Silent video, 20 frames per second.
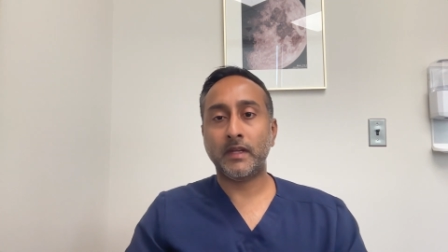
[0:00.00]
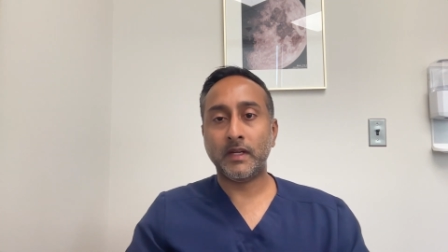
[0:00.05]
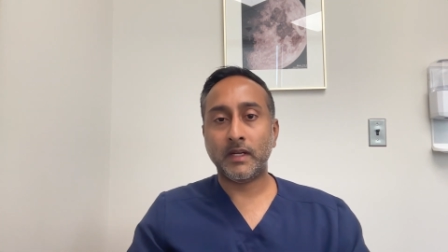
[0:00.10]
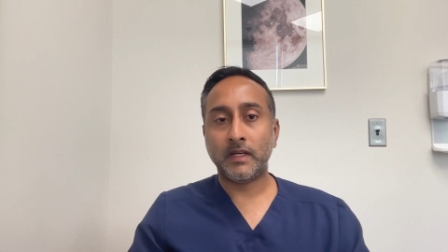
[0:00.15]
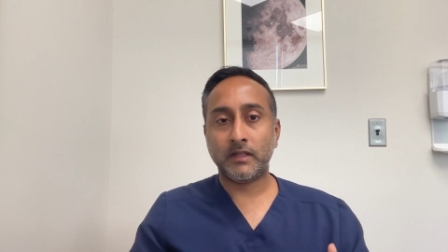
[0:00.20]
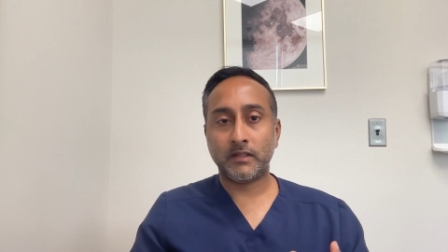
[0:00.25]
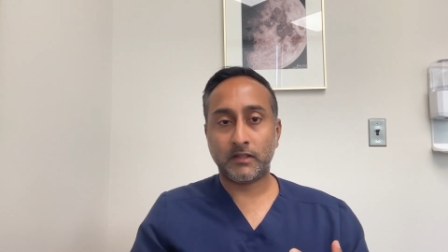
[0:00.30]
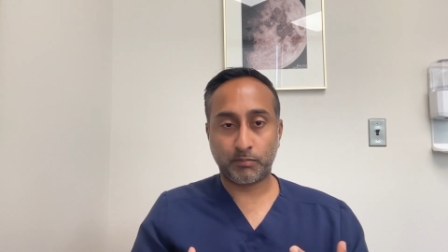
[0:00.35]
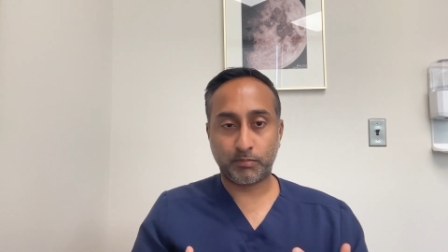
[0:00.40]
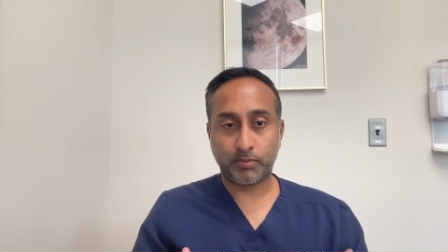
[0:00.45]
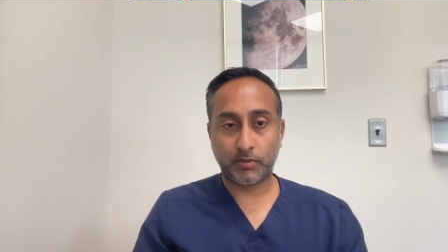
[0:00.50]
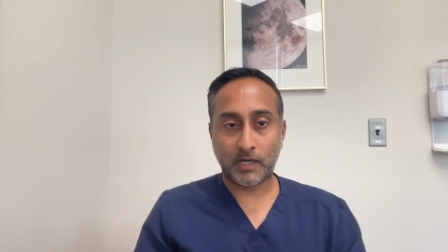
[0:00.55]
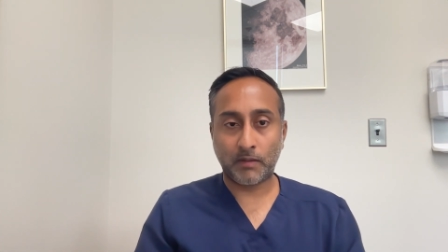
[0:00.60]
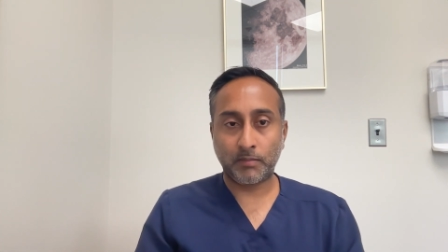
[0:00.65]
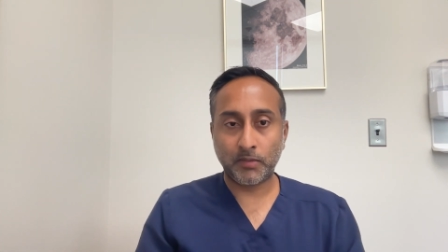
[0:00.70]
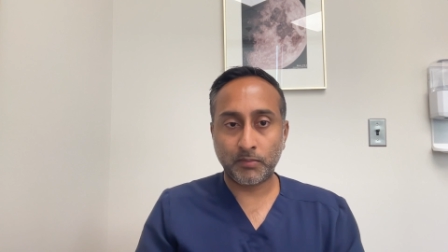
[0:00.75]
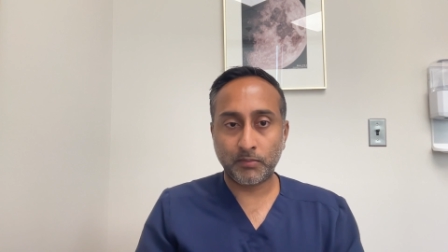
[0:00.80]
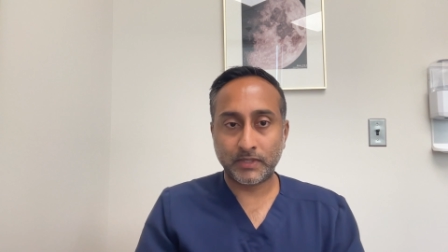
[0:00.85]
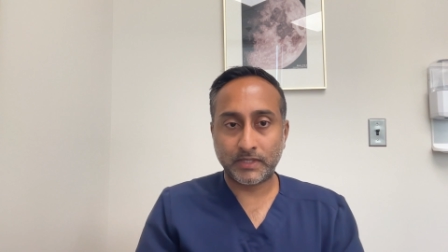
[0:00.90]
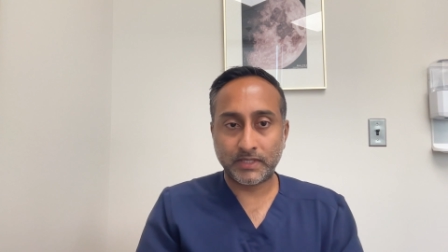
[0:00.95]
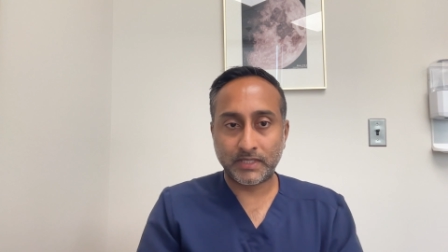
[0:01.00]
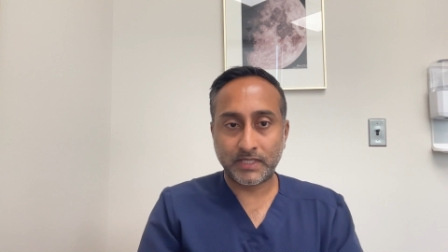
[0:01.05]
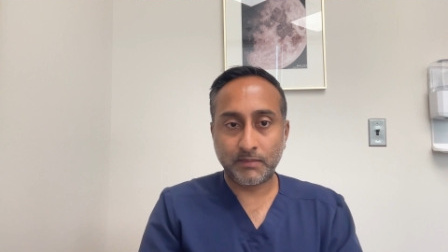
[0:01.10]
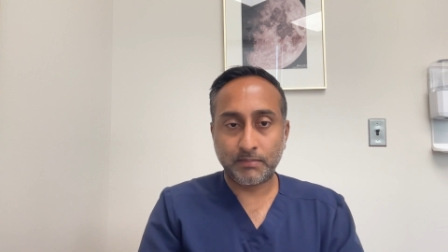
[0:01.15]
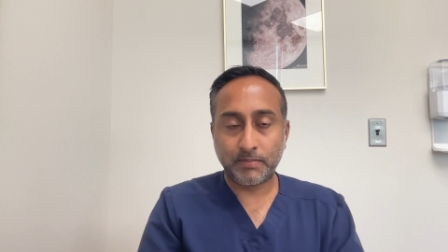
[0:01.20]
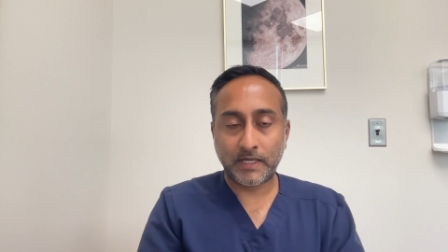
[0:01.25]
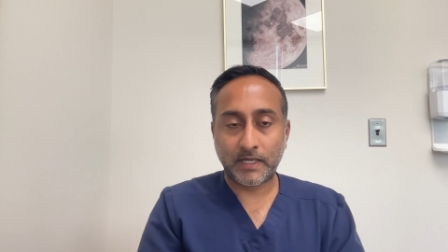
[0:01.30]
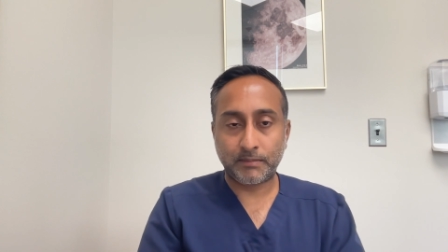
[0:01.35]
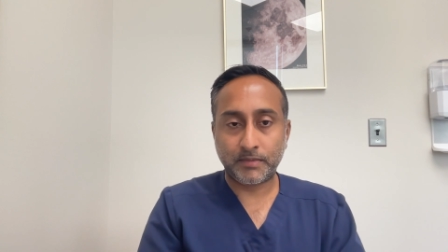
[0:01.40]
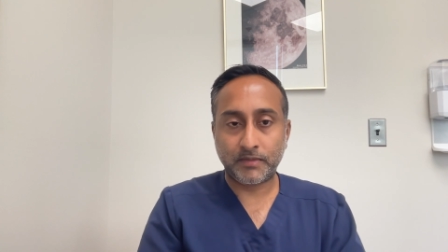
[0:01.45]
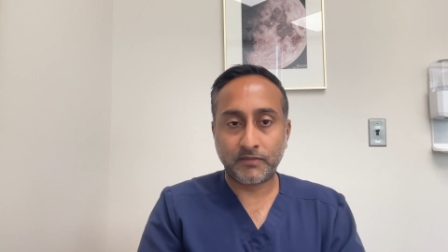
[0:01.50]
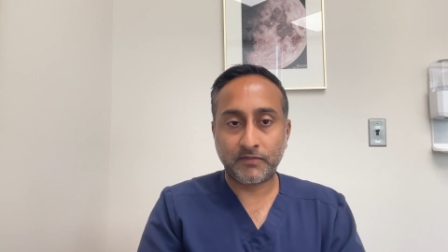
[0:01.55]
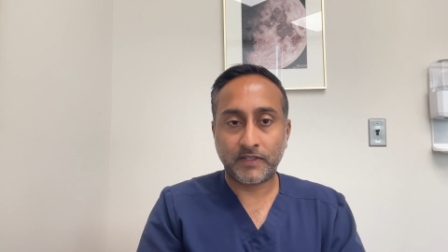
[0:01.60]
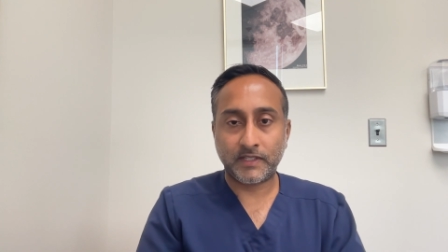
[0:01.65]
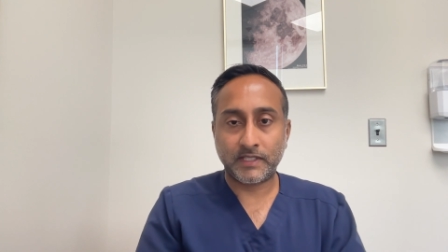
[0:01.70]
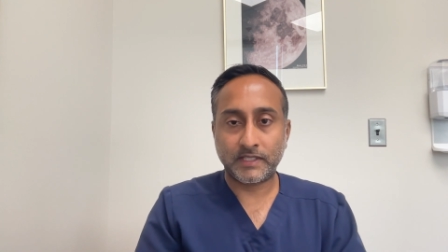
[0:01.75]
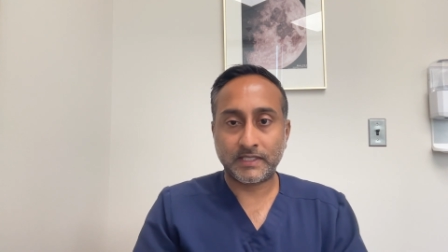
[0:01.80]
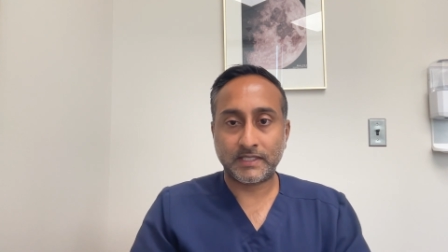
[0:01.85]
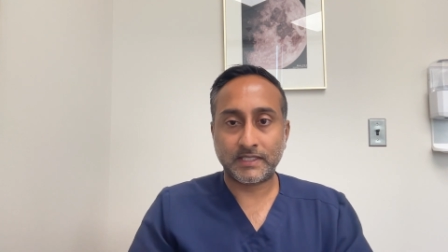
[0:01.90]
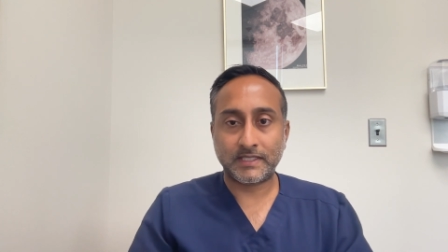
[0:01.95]
The problem with CPAP
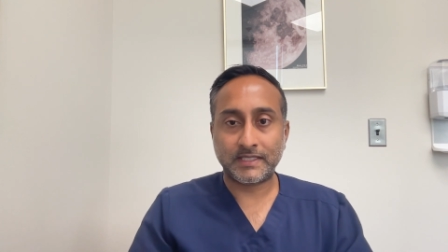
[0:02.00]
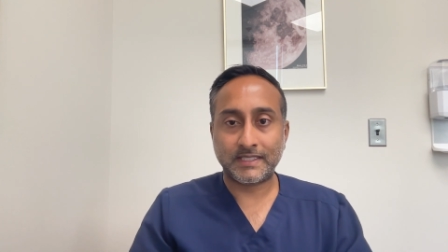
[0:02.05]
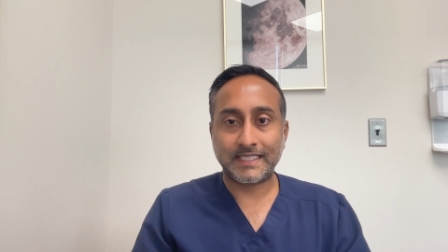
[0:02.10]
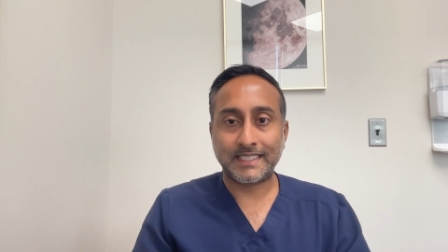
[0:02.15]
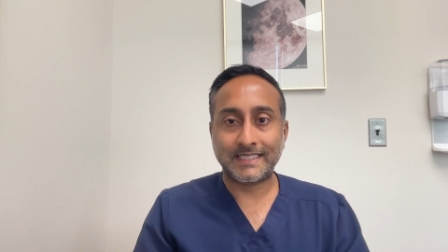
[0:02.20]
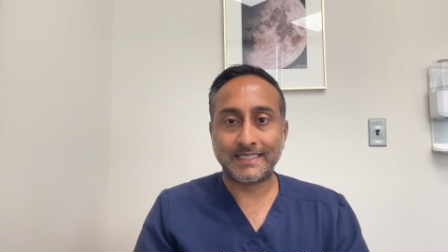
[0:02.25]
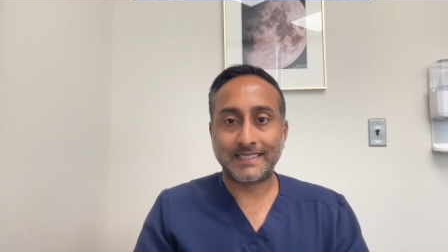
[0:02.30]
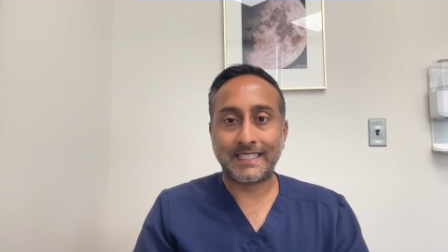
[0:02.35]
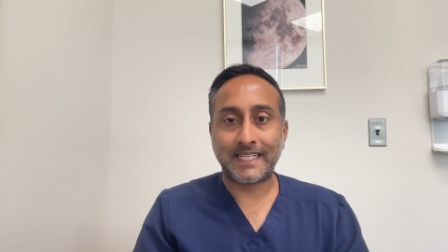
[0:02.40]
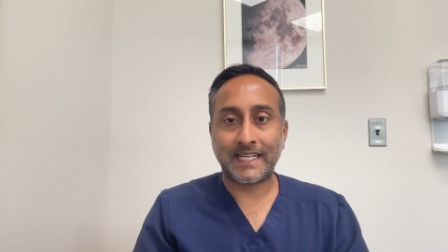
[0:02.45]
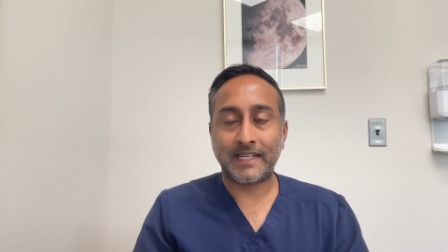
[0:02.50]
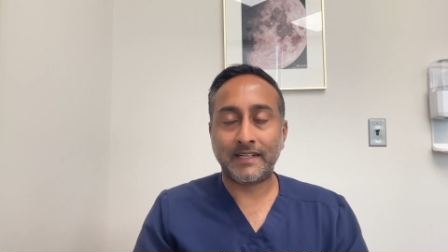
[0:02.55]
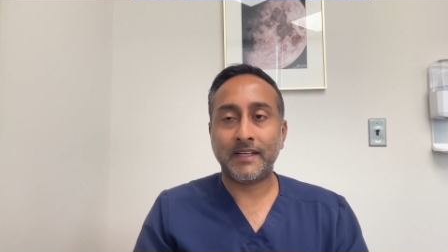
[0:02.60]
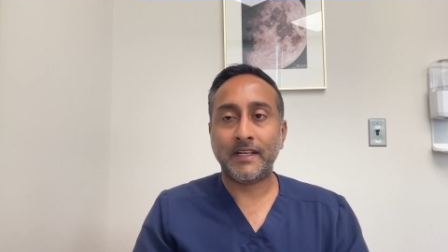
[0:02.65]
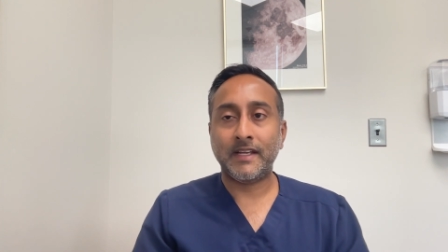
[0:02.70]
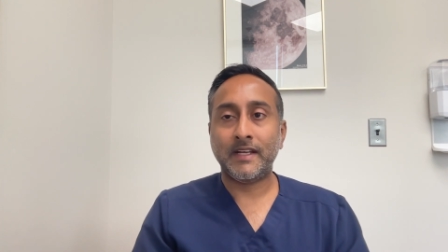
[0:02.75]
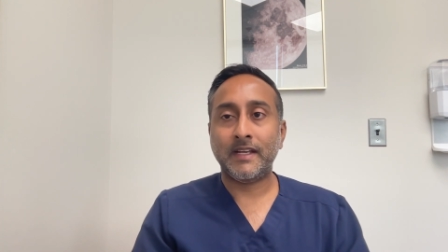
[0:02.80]
devices is that